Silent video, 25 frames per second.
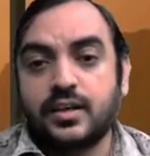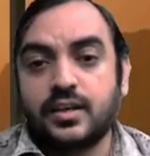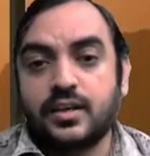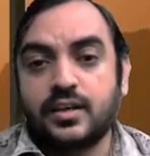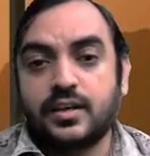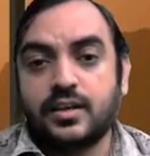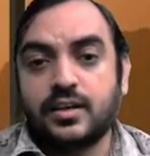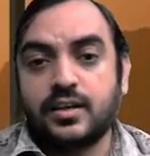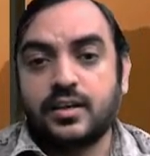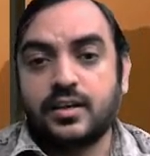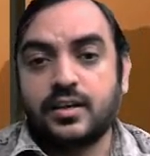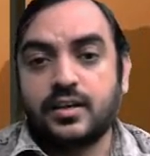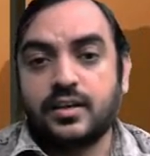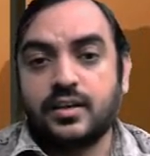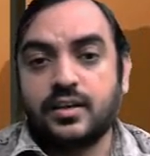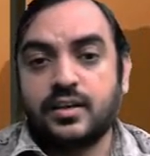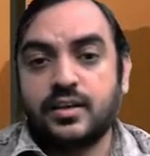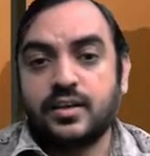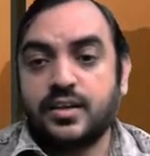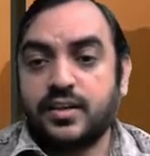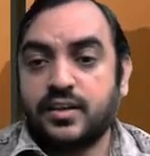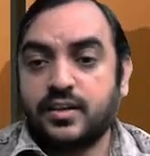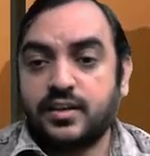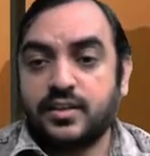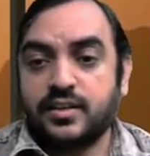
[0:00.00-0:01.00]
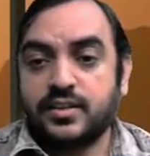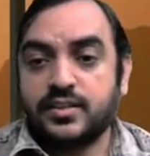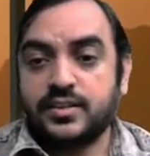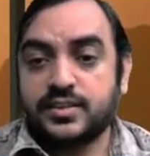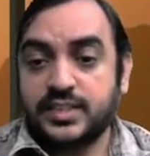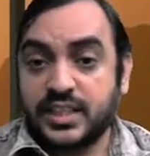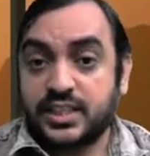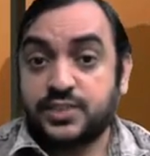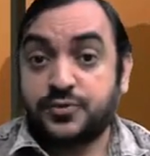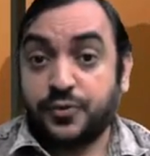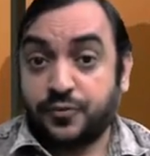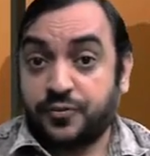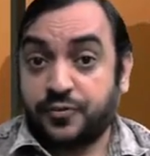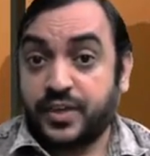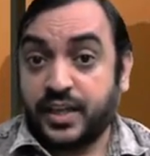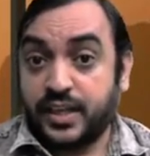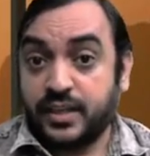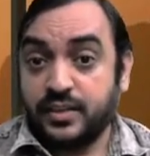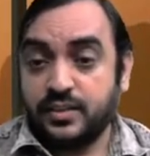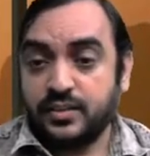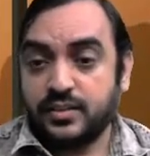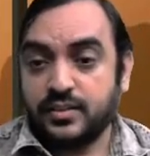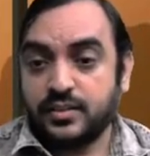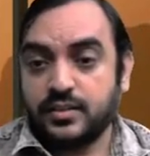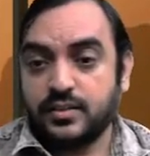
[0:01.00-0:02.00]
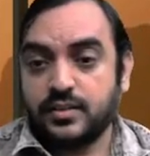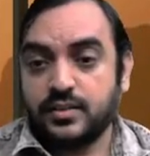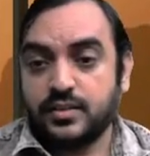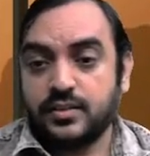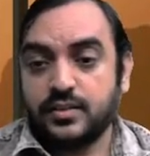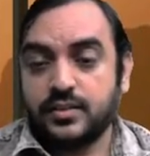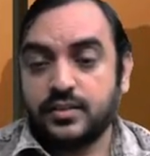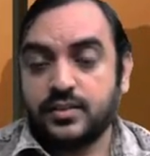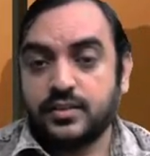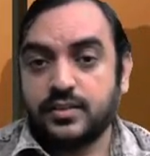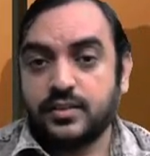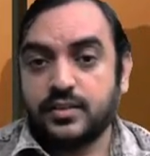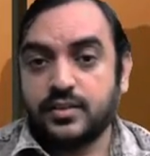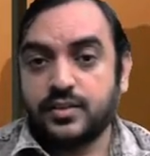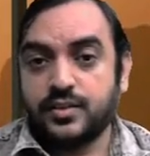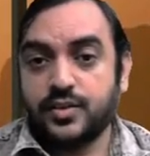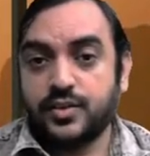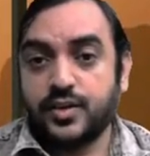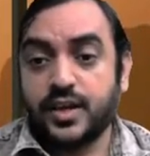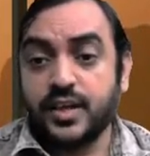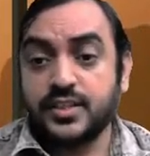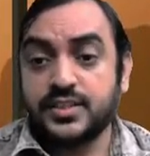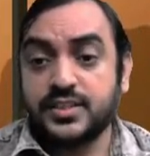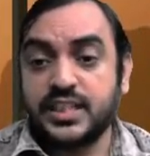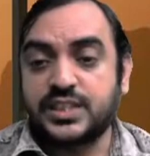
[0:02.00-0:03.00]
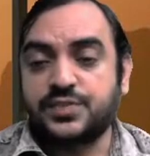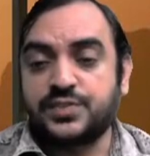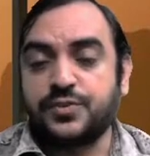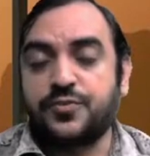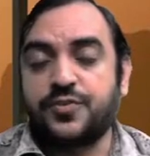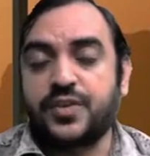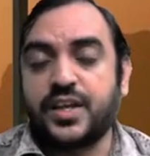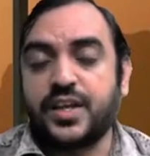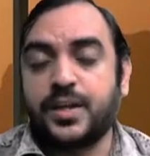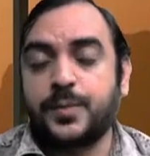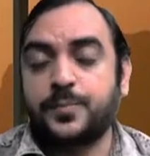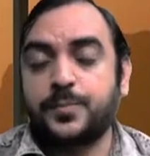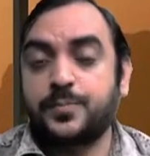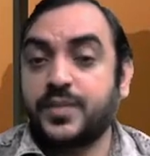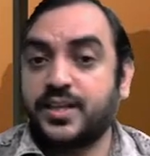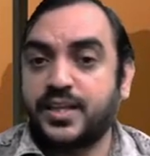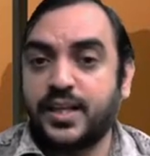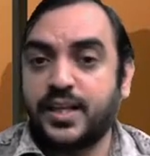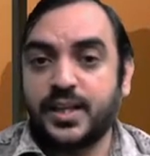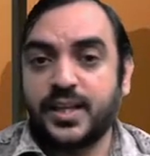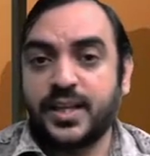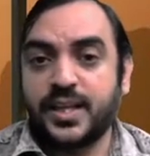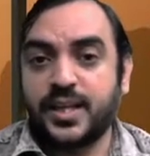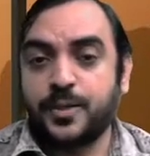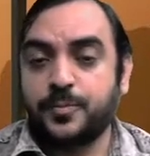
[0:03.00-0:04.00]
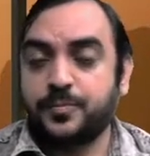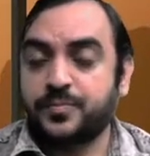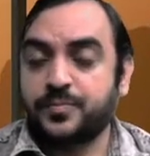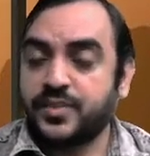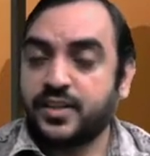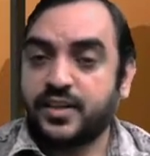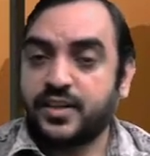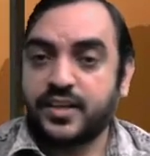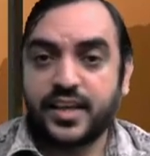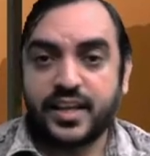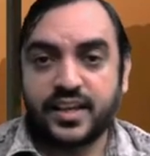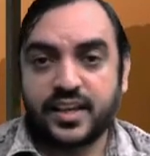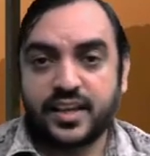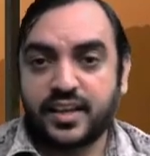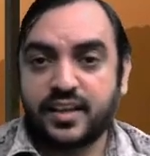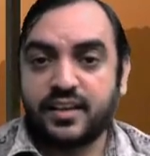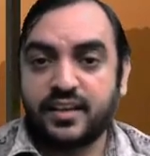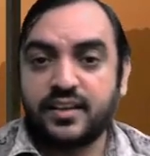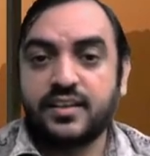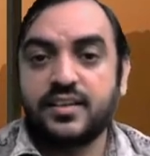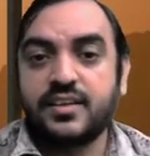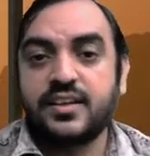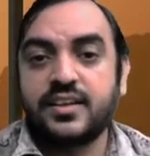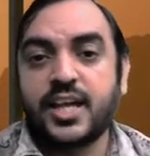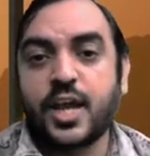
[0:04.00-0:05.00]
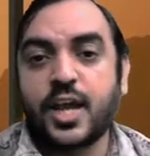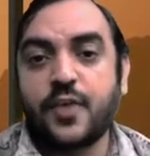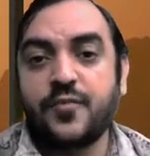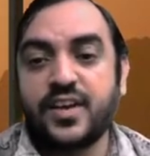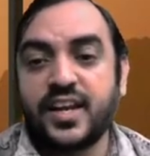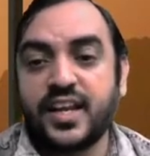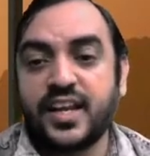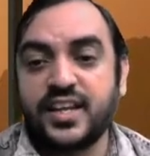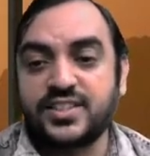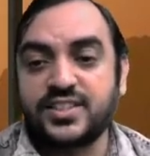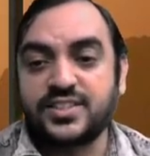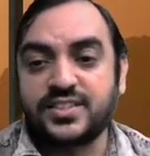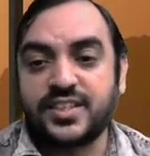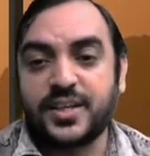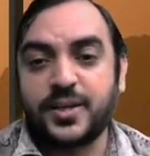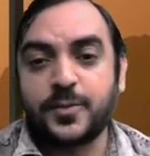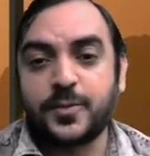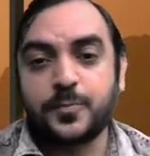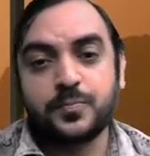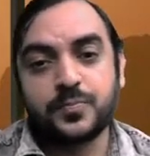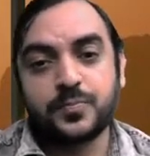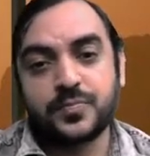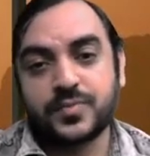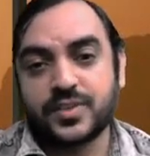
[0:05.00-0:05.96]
Uh, 6.15. Okay, 6.15. Till then, take care. Have a nice day.